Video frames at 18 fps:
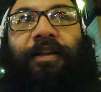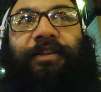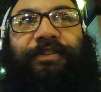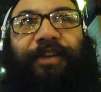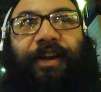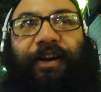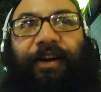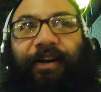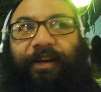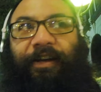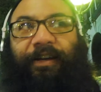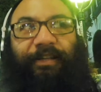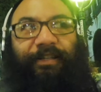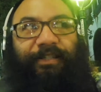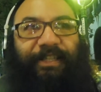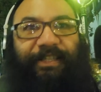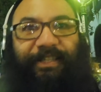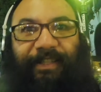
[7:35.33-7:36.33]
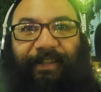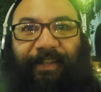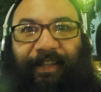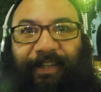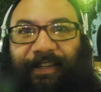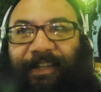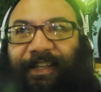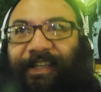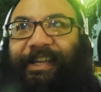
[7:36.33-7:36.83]
So, just a
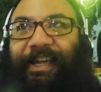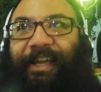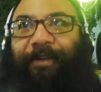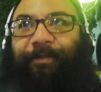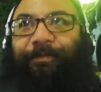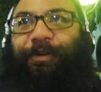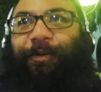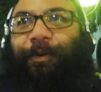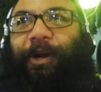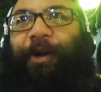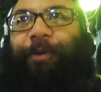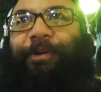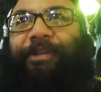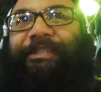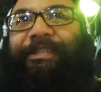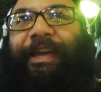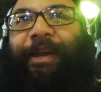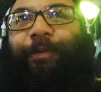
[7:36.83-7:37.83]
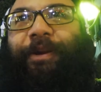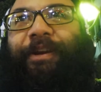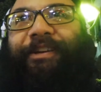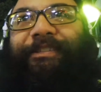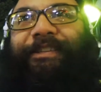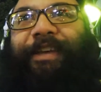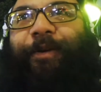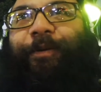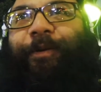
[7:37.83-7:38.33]
little addendum to what I was saying when I
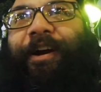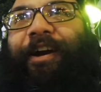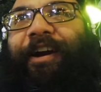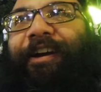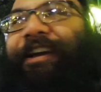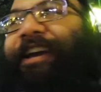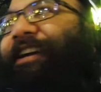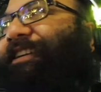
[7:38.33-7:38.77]
was at work.